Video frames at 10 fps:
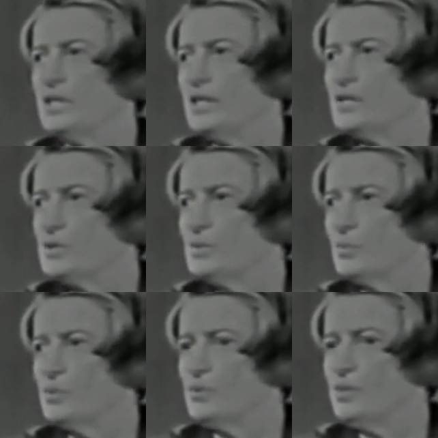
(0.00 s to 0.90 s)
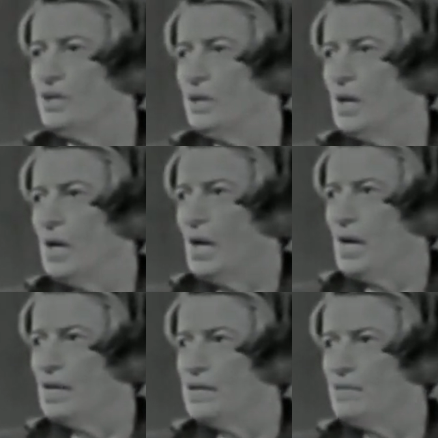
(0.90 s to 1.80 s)
intellectual, would be
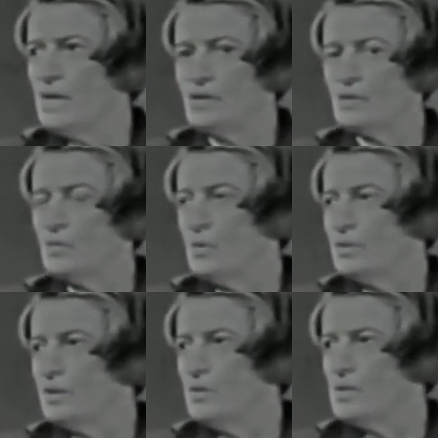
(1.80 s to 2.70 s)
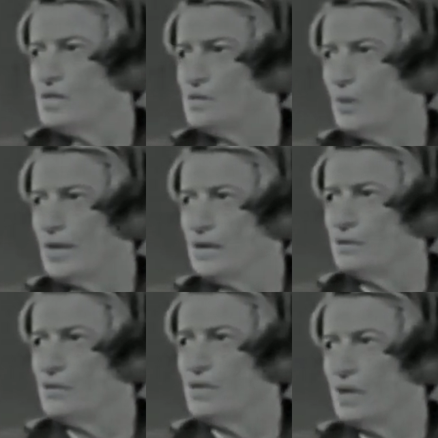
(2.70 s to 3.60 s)
any man or woman who is
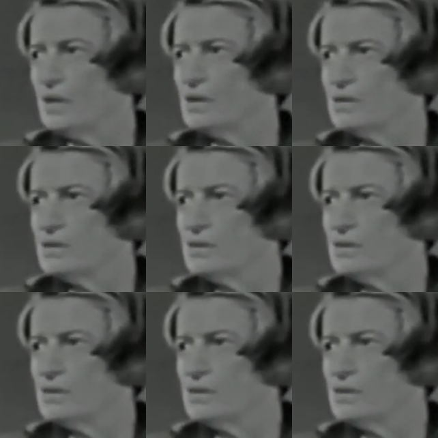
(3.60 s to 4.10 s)
willing to think.